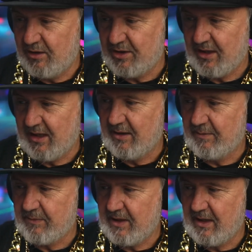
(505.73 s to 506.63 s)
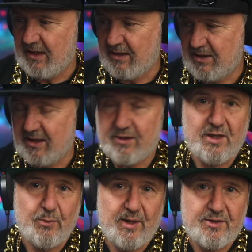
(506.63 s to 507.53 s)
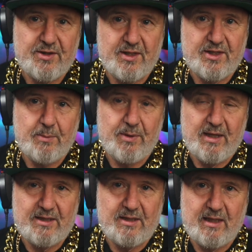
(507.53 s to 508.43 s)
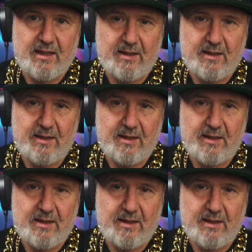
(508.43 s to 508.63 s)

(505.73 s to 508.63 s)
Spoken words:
New South Wales for the CPR,